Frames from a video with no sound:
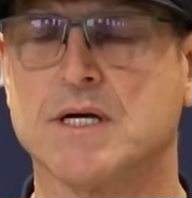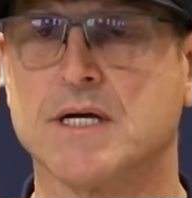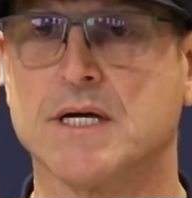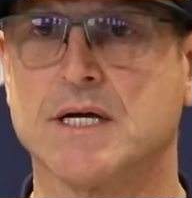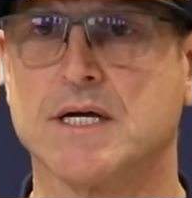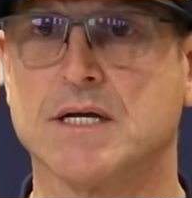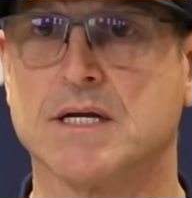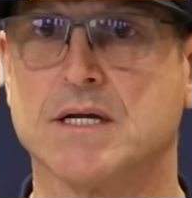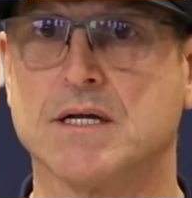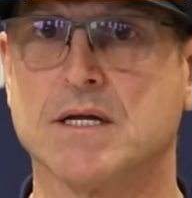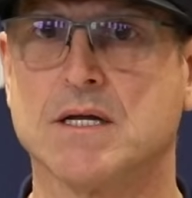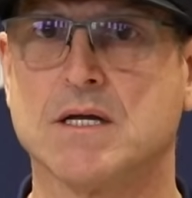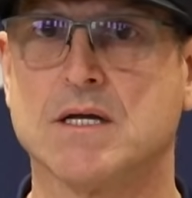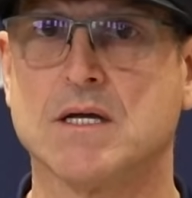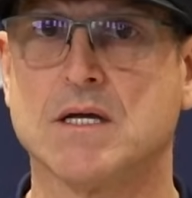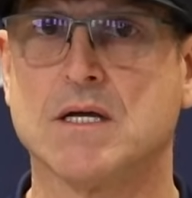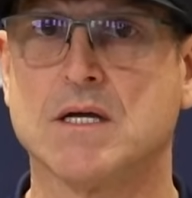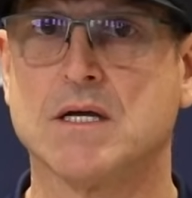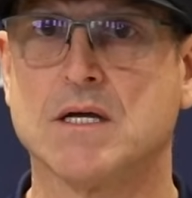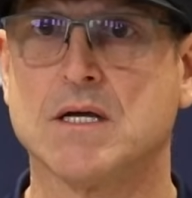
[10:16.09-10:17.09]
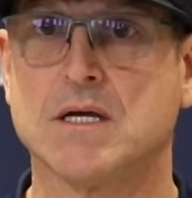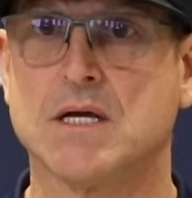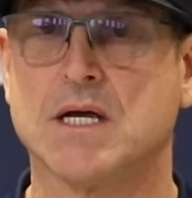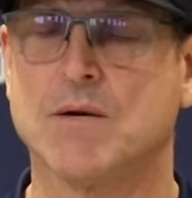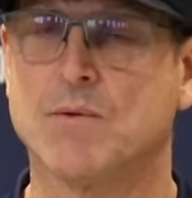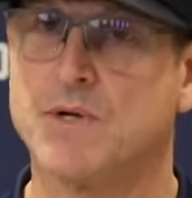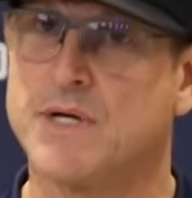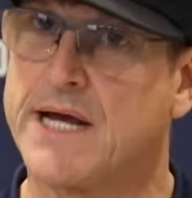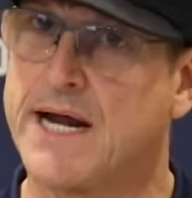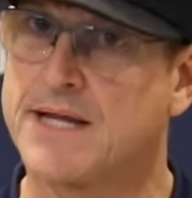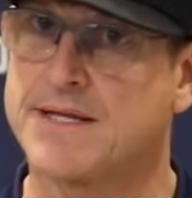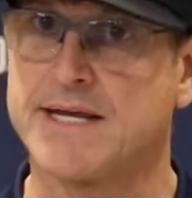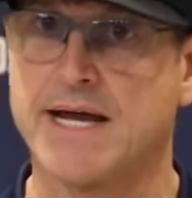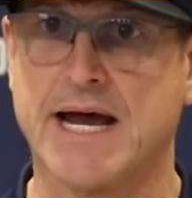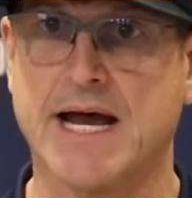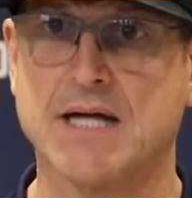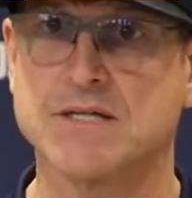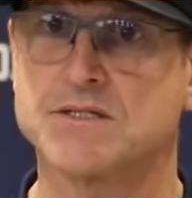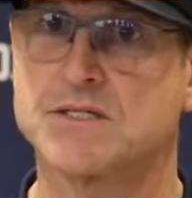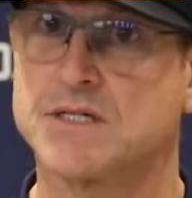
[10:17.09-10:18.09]
And, and when you got a
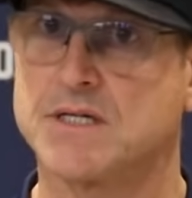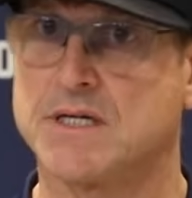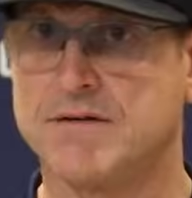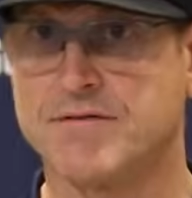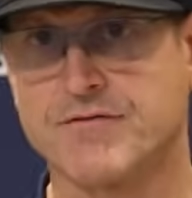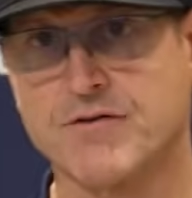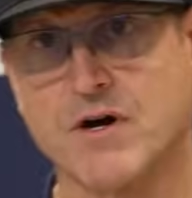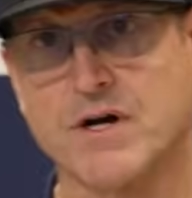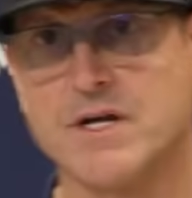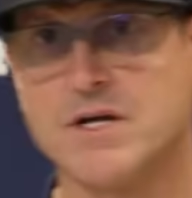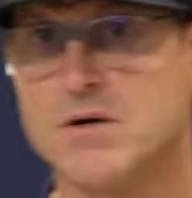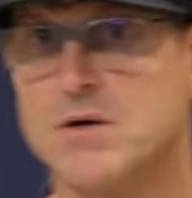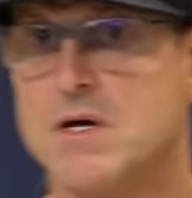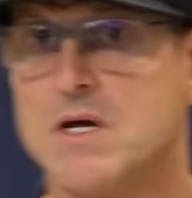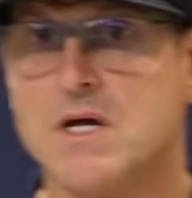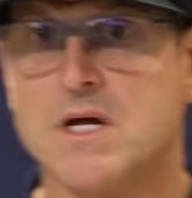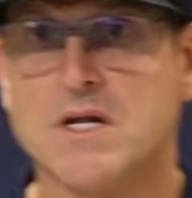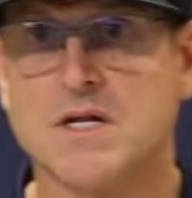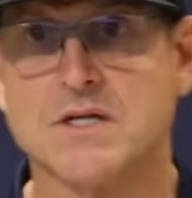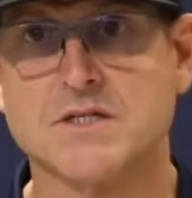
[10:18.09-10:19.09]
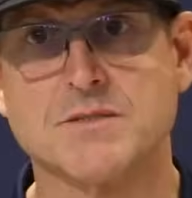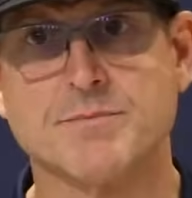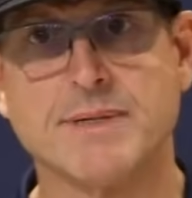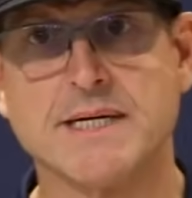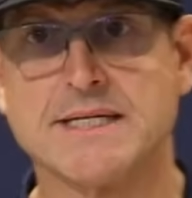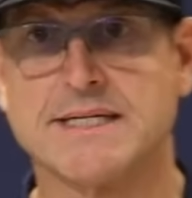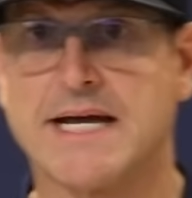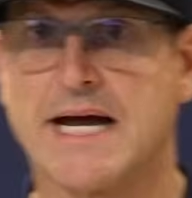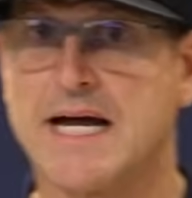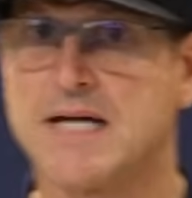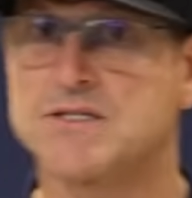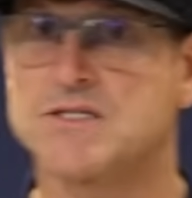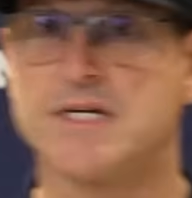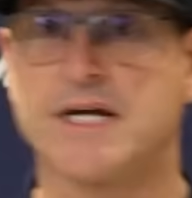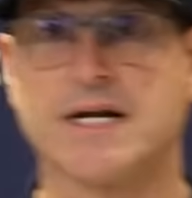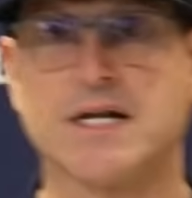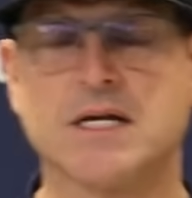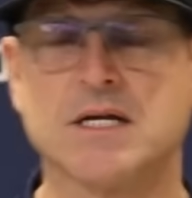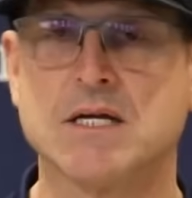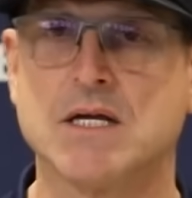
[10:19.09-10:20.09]
task in front of you, it's a big task. You
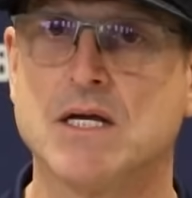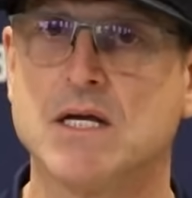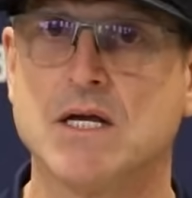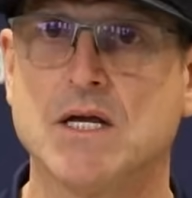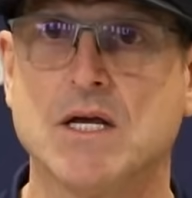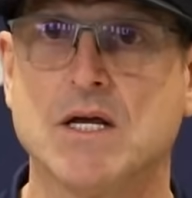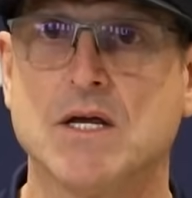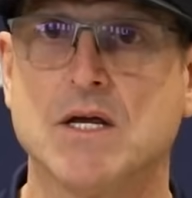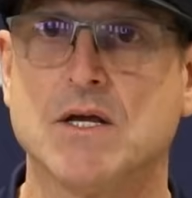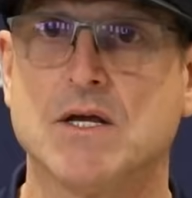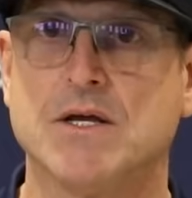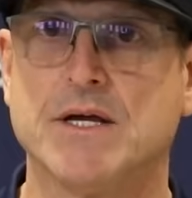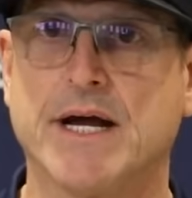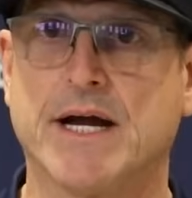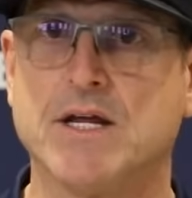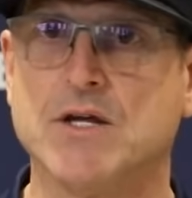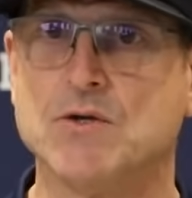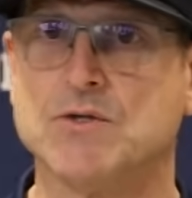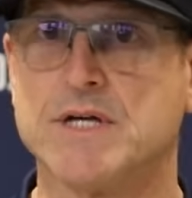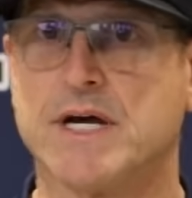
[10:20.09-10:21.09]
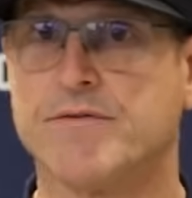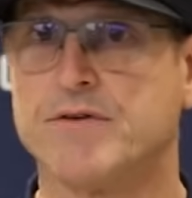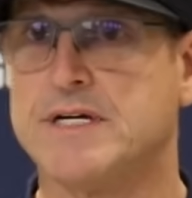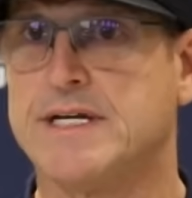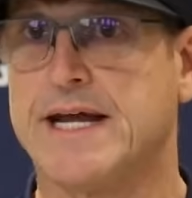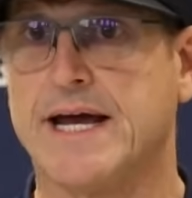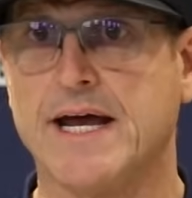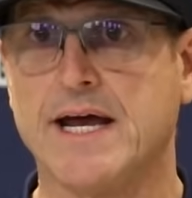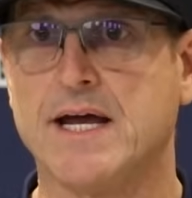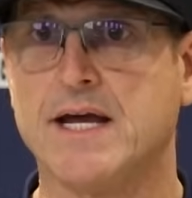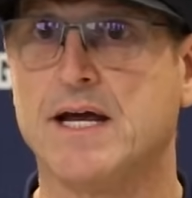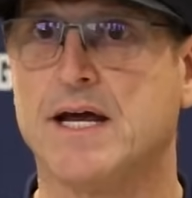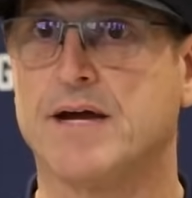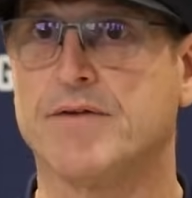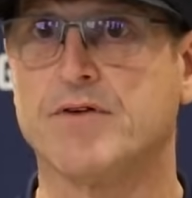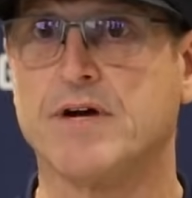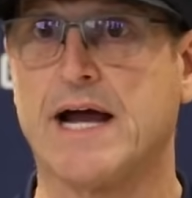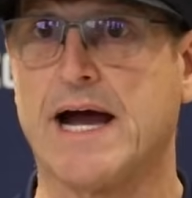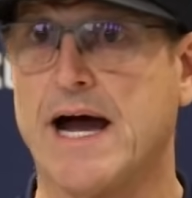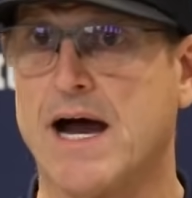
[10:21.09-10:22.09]
got to, you got to use every day,
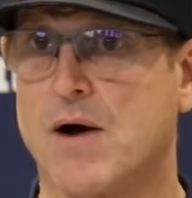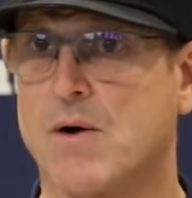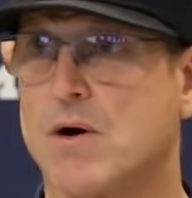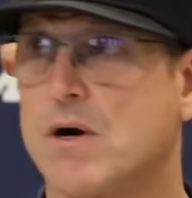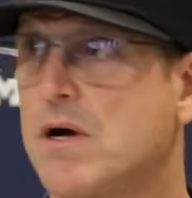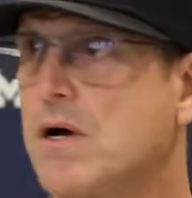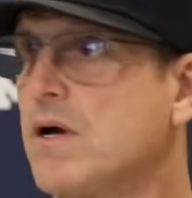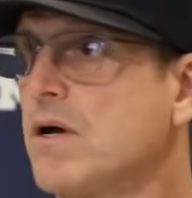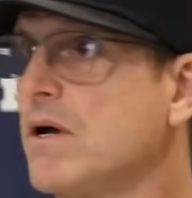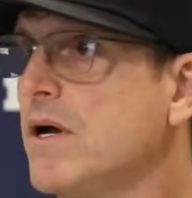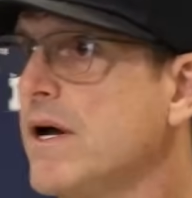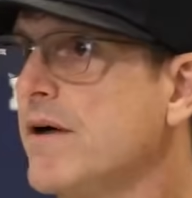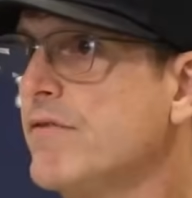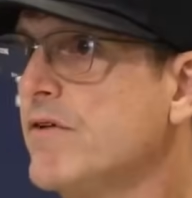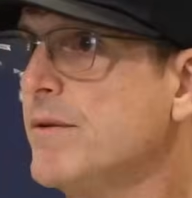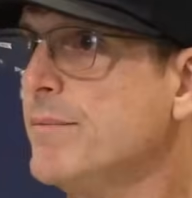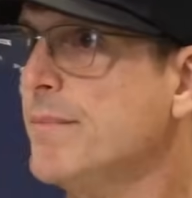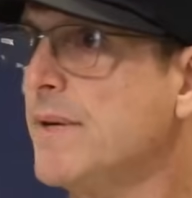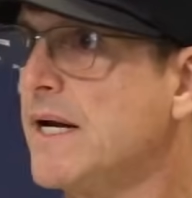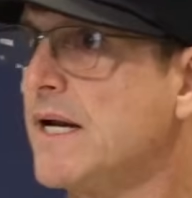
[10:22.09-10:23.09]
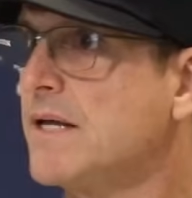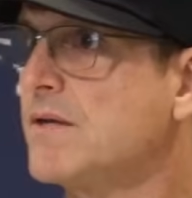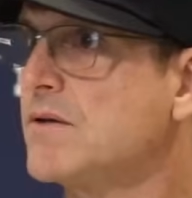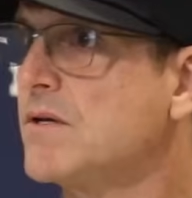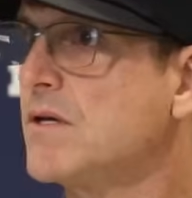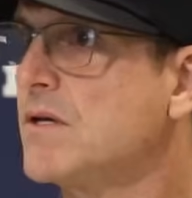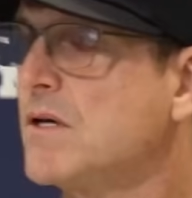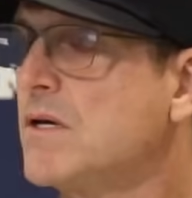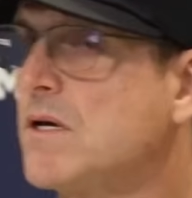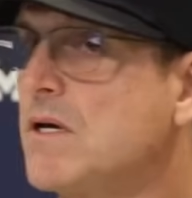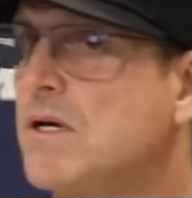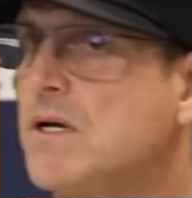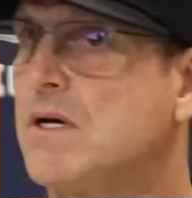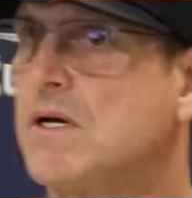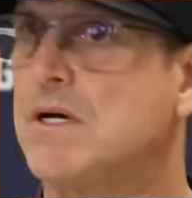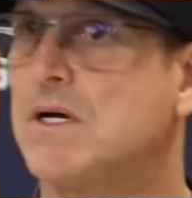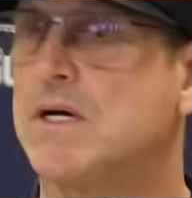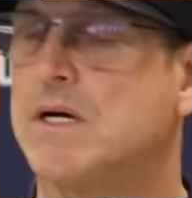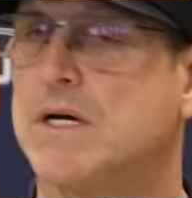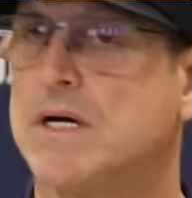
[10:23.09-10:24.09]
every hour, every minute
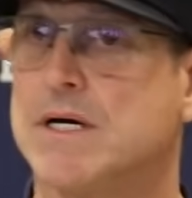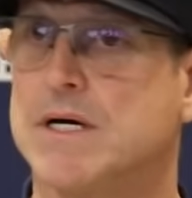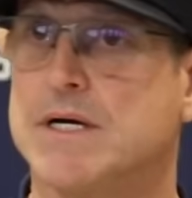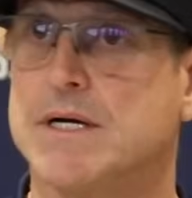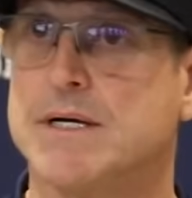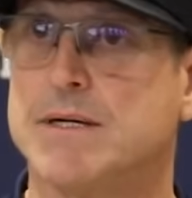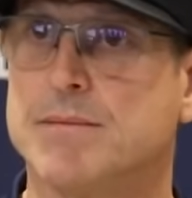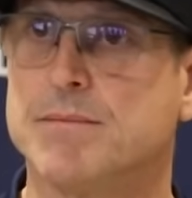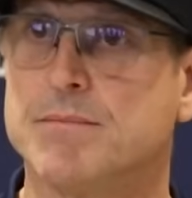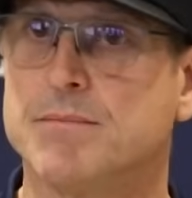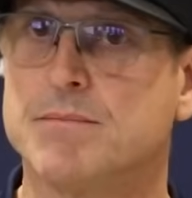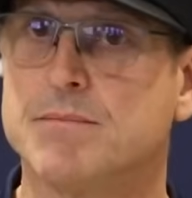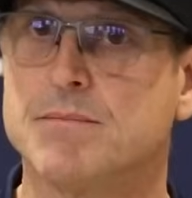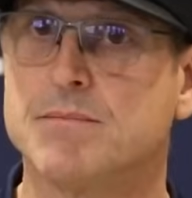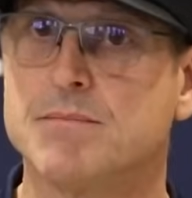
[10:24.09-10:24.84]
um,